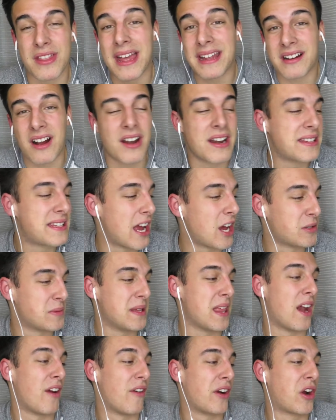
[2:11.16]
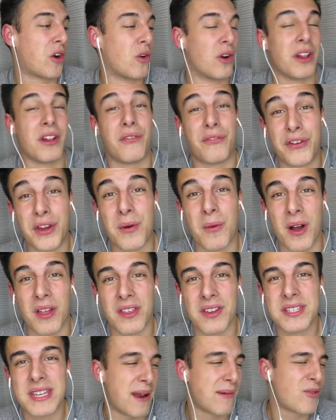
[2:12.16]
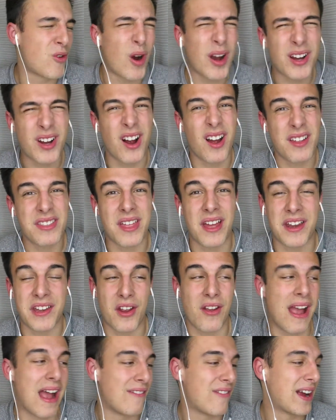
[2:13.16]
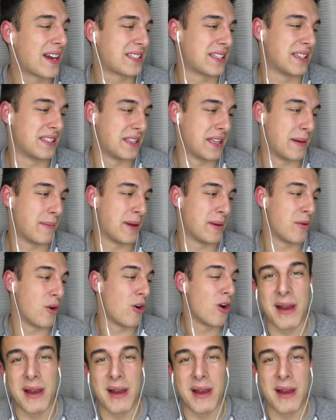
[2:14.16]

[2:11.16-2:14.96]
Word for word: So that kind of tells me that I recorded a few others, and I'm quite gutted that I don't have access to them anymore.